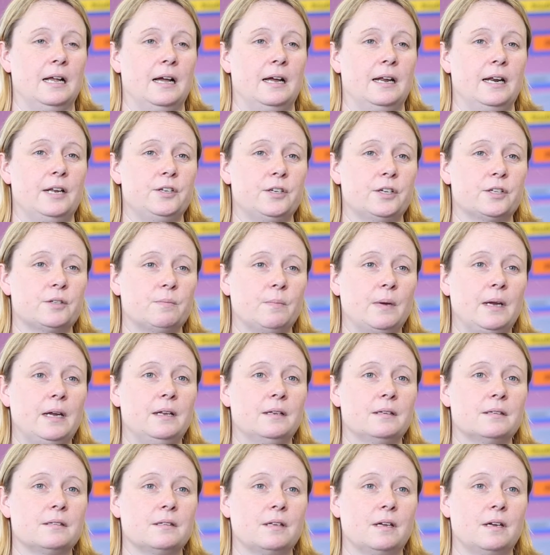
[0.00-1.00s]
And it just
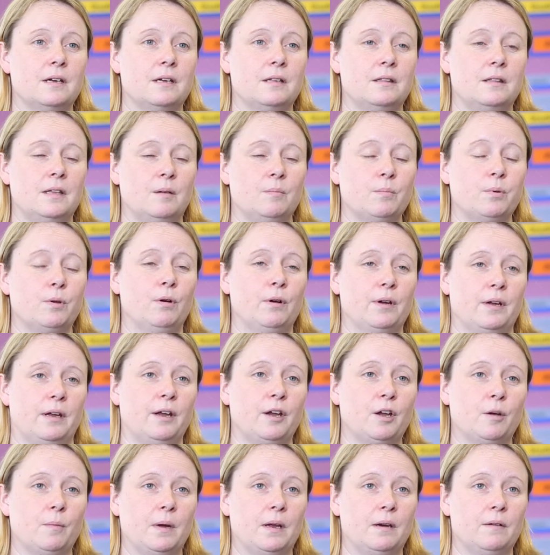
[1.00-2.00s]
means that the employer can
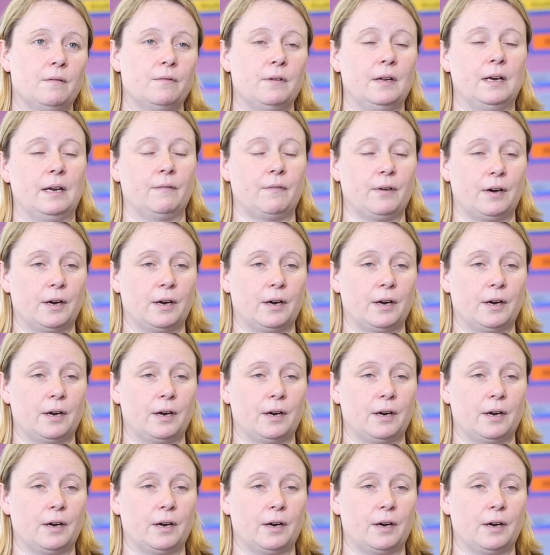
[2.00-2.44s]
come in feeling